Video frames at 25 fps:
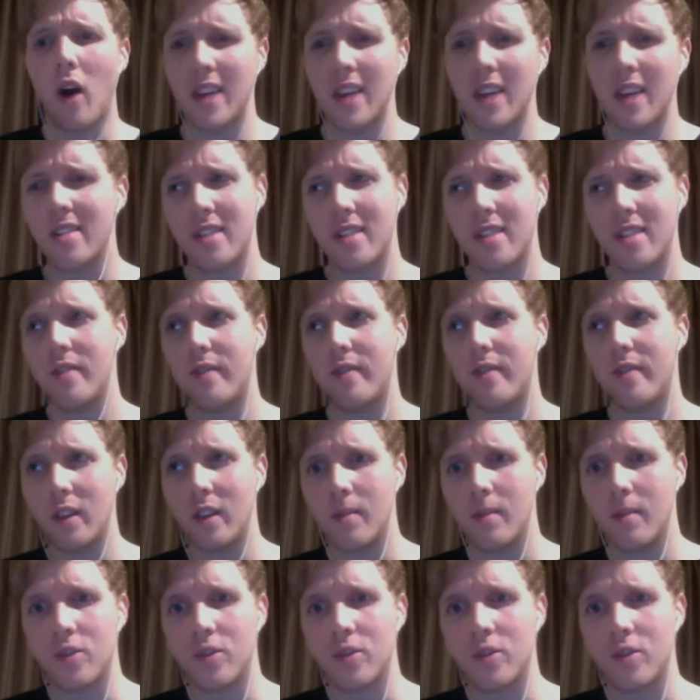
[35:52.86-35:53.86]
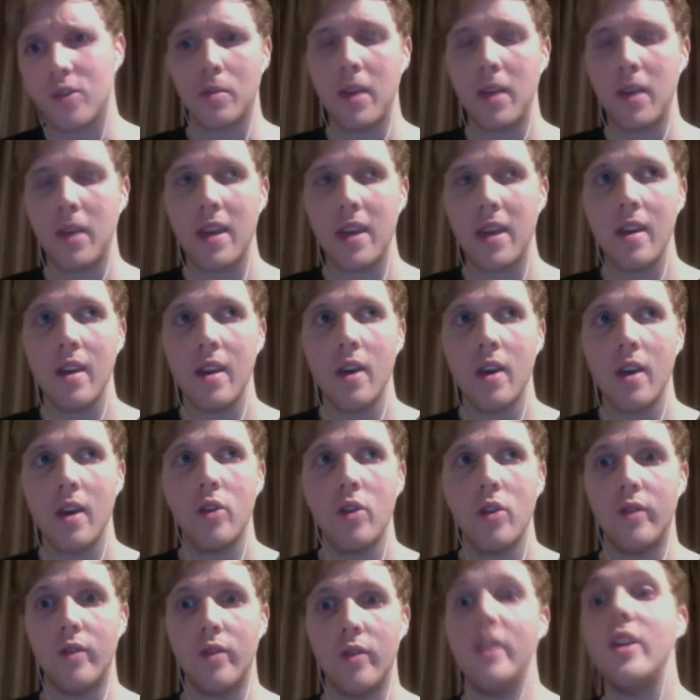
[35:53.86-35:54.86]
I studied film, so to me
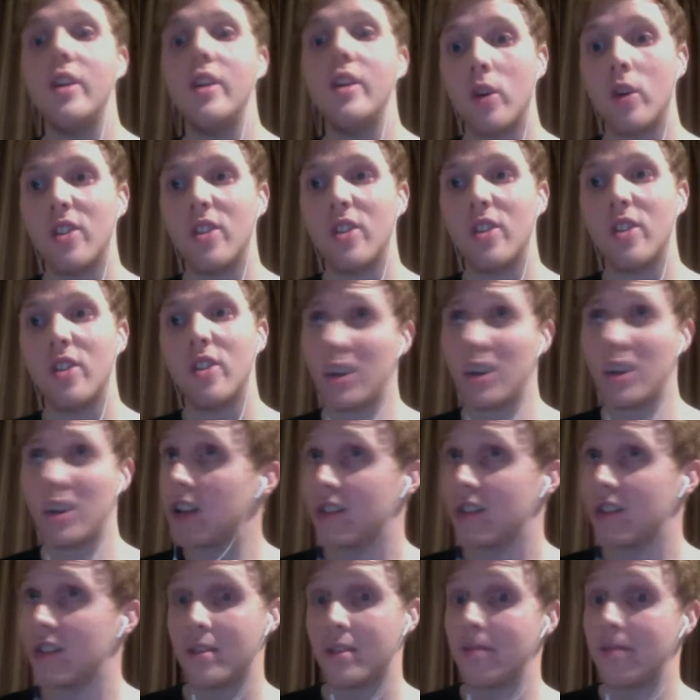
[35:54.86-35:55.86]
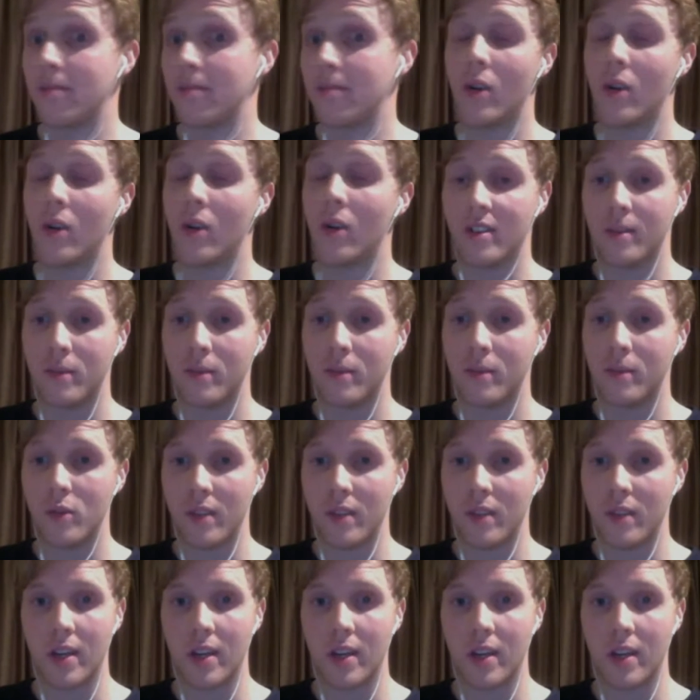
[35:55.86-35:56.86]
the video is just as important as the
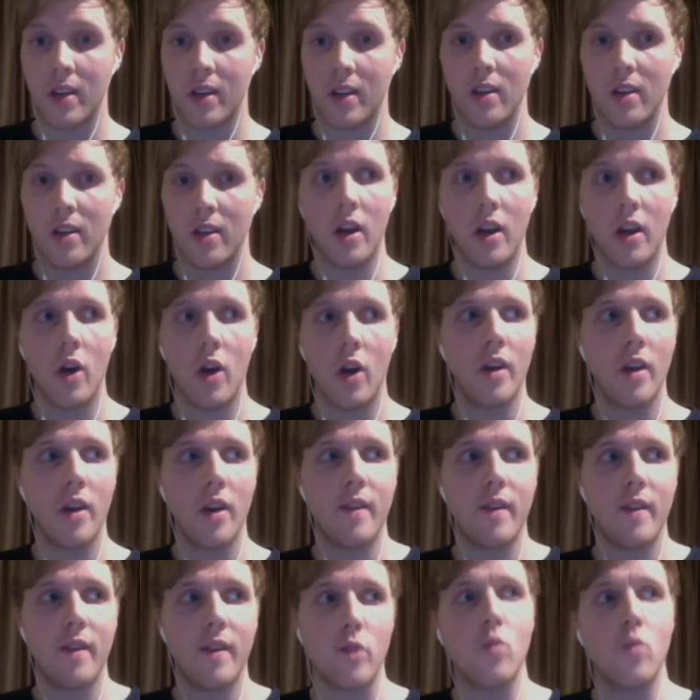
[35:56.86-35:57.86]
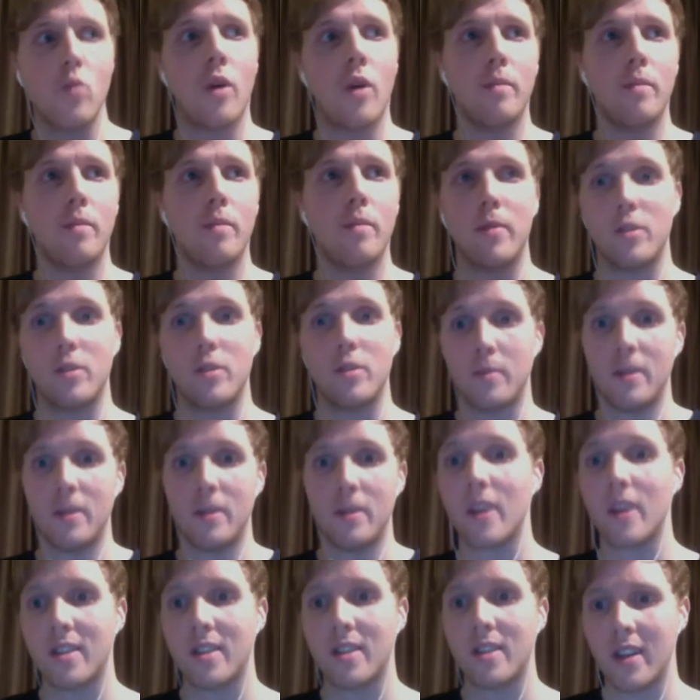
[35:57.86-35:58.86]
music. If you want people to be
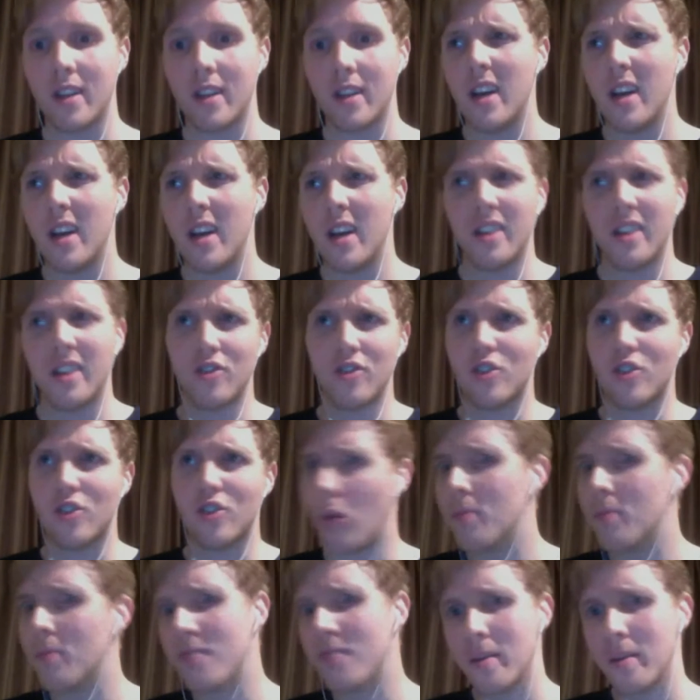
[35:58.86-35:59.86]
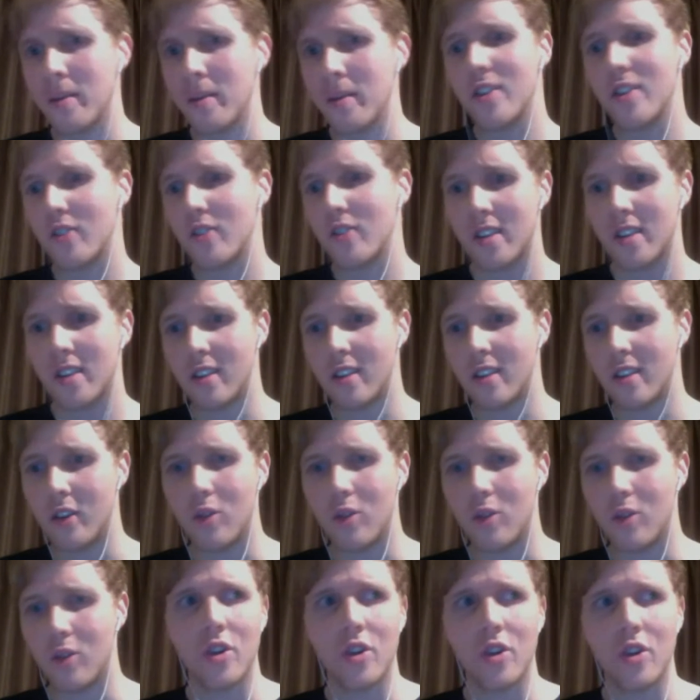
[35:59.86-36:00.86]
interested in, then show them something interesting.
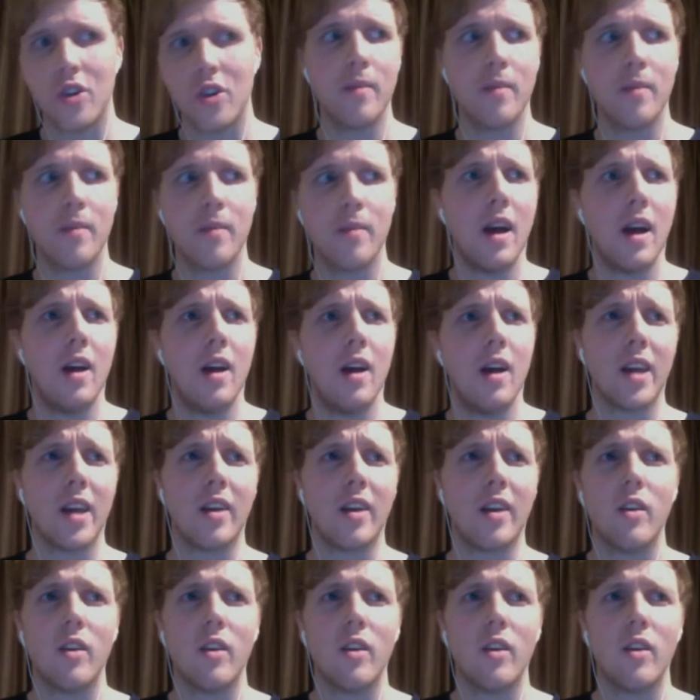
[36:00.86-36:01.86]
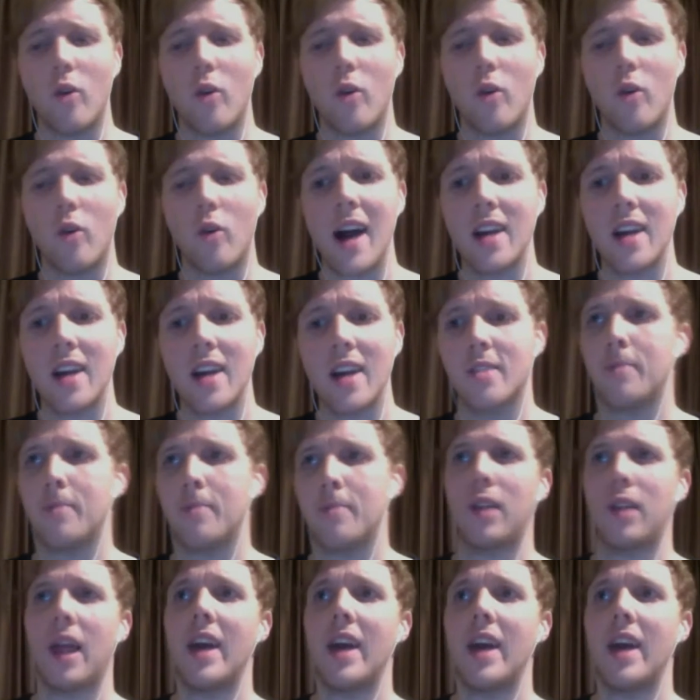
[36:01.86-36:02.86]
Don't show them like 4 guys
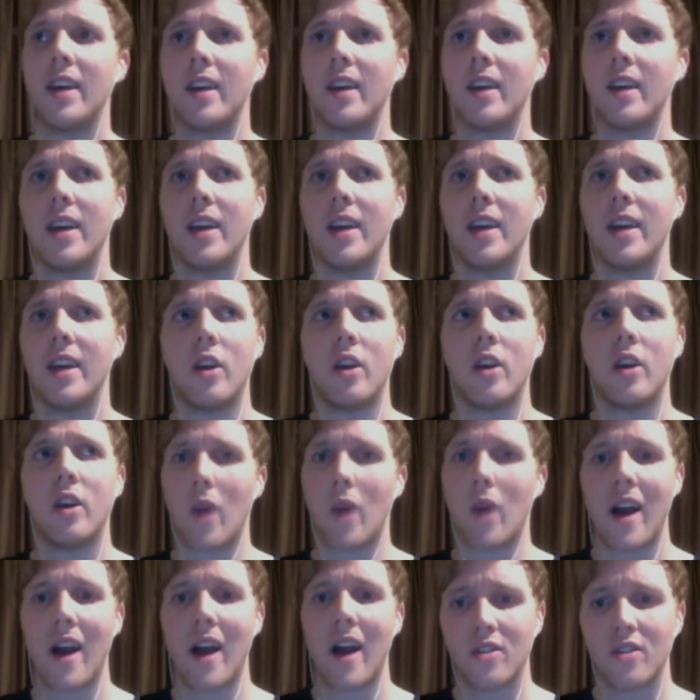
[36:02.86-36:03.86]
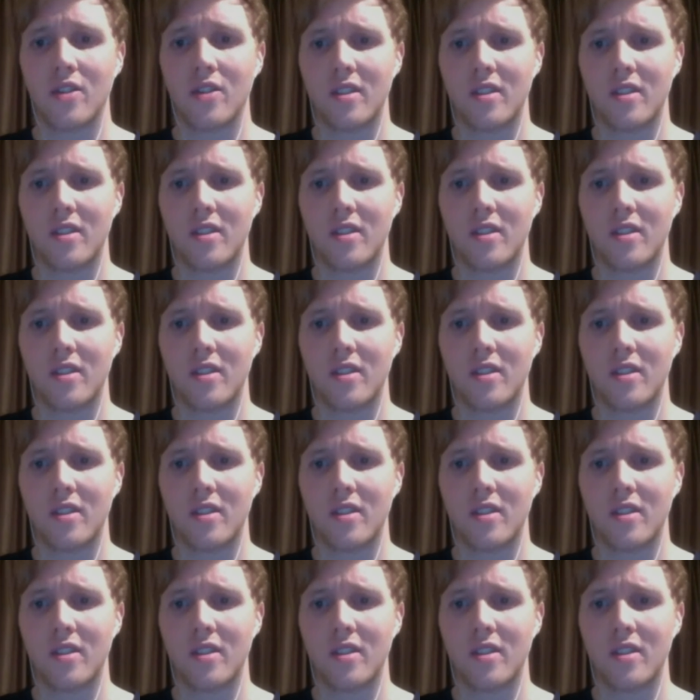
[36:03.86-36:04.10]
playing in a warehouse